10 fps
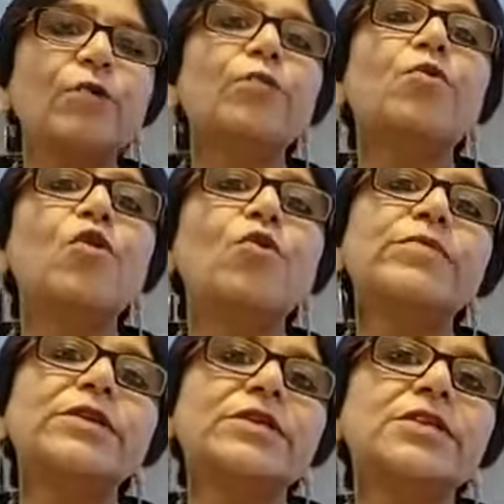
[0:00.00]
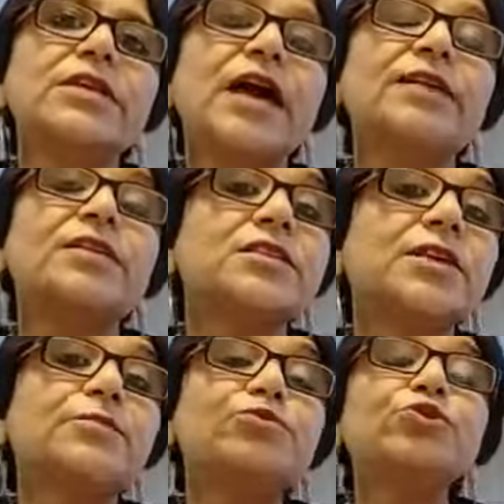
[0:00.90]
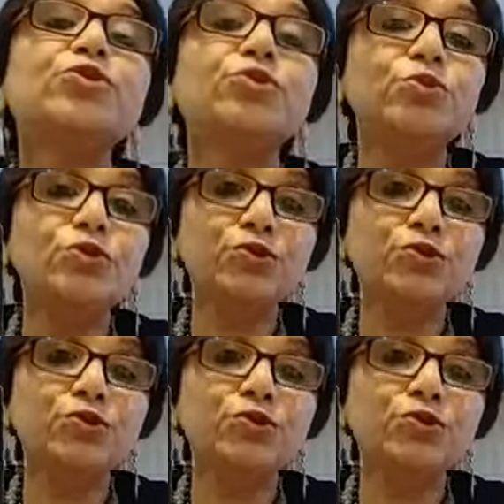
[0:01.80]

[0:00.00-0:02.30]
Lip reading: moment, and it is up to you